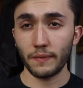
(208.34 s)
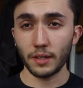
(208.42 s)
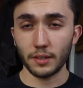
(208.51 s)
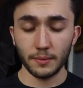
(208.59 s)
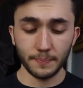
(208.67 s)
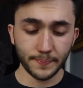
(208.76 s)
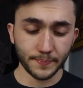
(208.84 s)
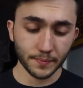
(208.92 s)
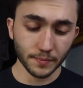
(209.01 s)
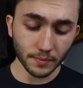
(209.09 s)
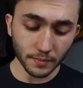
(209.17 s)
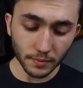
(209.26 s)
perfect.
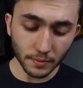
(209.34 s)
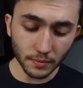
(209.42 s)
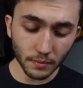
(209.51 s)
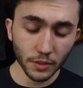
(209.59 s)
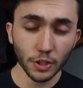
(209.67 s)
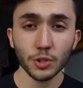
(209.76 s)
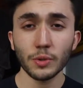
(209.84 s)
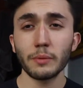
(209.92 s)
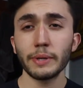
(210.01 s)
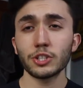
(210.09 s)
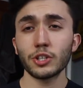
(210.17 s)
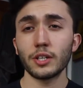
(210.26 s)
You just want to
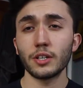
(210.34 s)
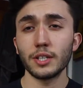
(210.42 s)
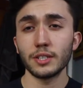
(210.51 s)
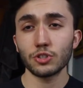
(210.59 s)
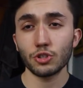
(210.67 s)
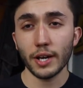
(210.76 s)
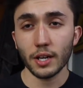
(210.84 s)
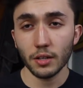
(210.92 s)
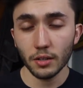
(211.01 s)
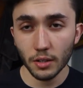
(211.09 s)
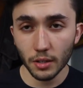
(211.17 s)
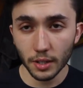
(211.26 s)
make sure that your knees track
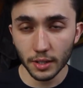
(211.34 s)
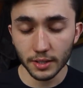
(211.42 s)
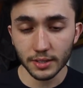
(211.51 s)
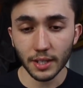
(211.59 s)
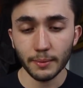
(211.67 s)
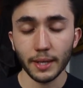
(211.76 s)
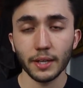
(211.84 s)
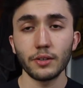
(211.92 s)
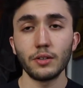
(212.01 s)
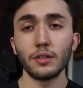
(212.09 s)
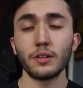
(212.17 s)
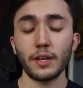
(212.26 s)
in the same
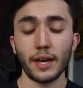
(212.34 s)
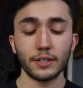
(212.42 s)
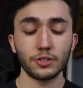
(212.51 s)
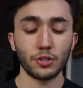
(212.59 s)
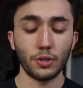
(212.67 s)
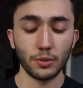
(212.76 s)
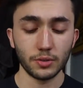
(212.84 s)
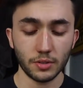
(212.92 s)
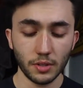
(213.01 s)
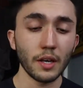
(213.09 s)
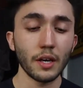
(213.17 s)
angle as your toes.